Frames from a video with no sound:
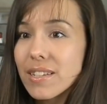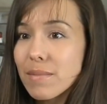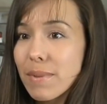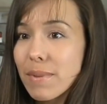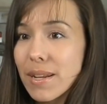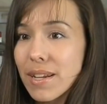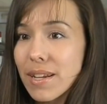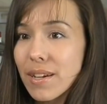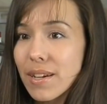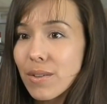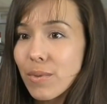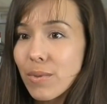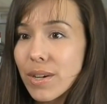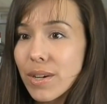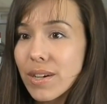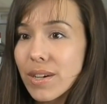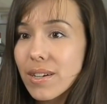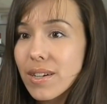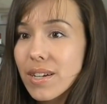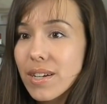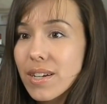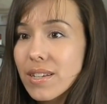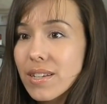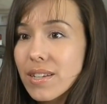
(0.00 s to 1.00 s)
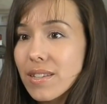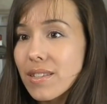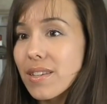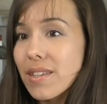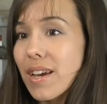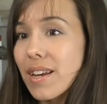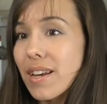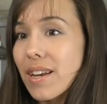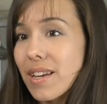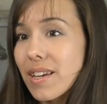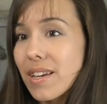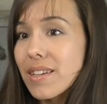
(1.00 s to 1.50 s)
depending on where
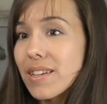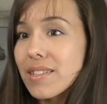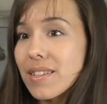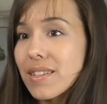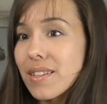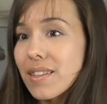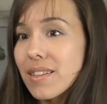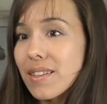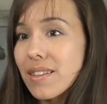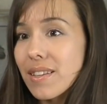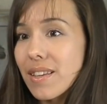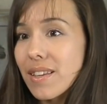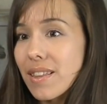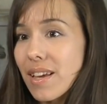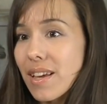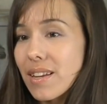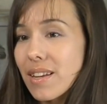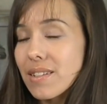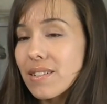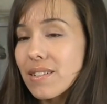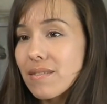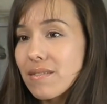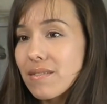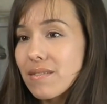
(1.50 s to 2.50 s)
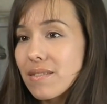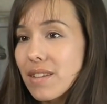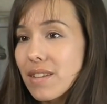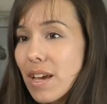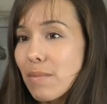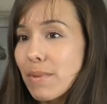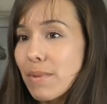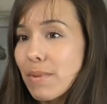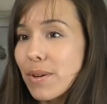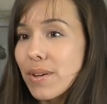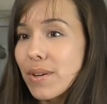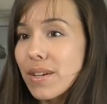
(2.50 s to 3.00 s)
society is in that
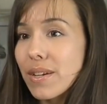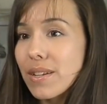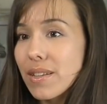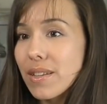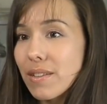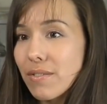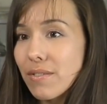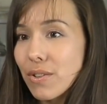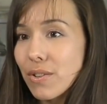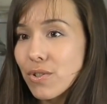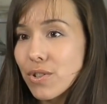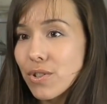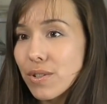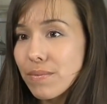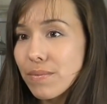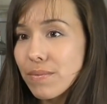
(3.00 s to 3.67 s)
time period in the future.